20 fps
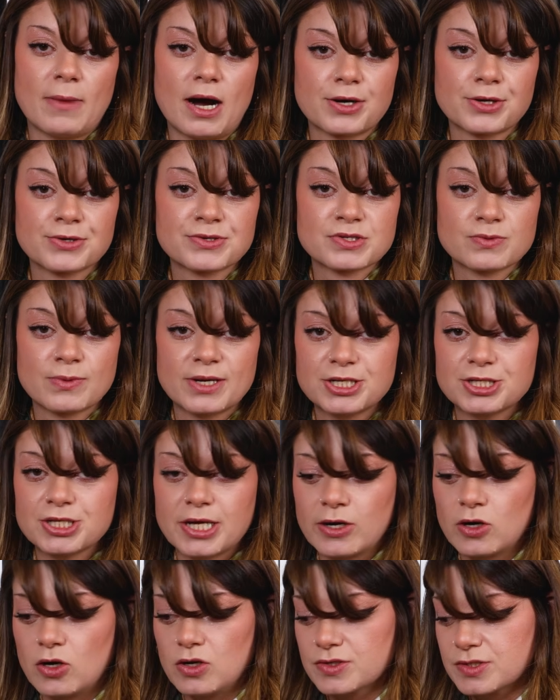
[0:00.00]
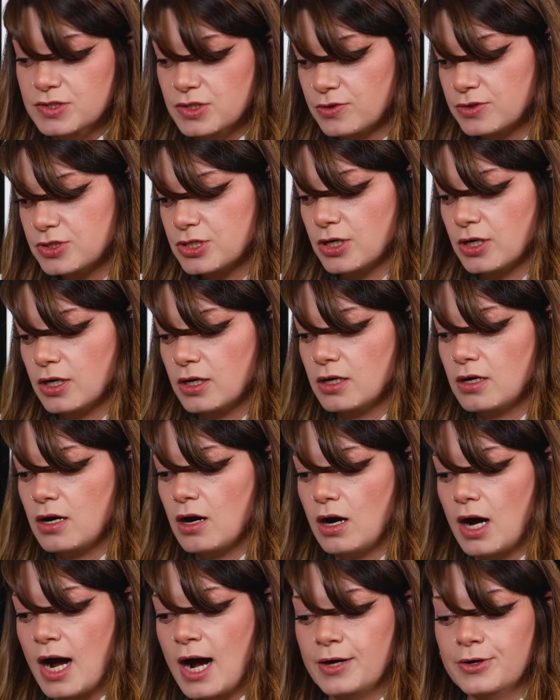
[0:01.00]
mono switch and also turn
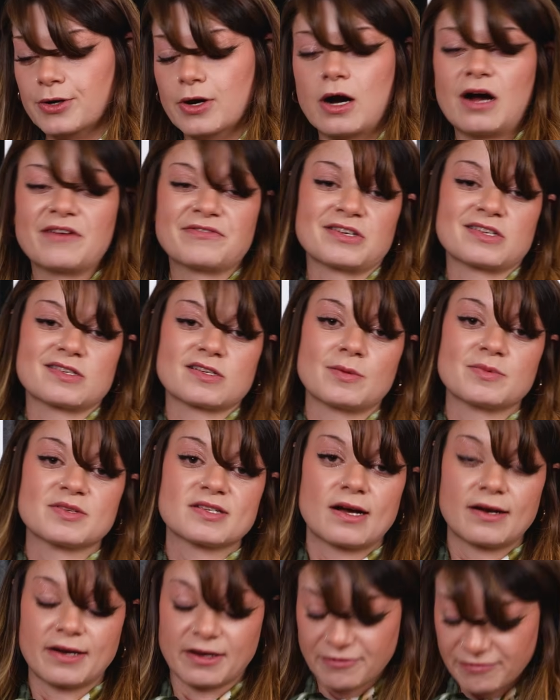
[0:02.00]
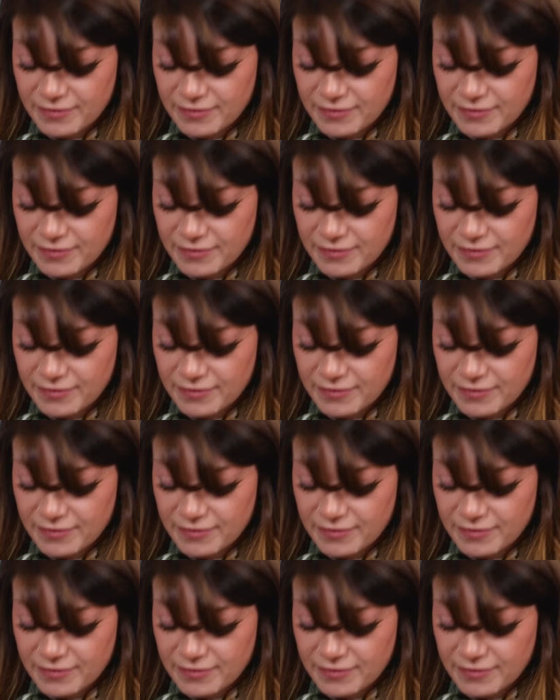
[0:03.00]
on or off the subsonic